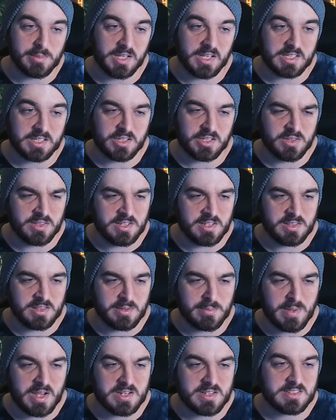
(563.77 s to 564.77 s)
Like the
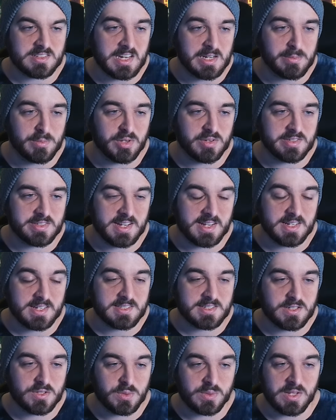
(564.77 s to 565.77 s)
amount of stamina it
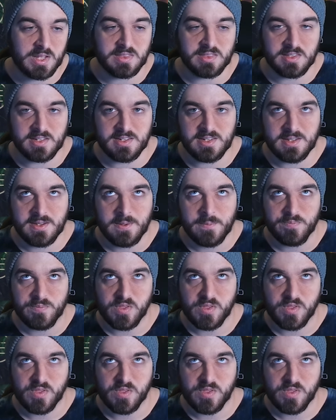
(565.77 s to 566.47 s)
takes to get the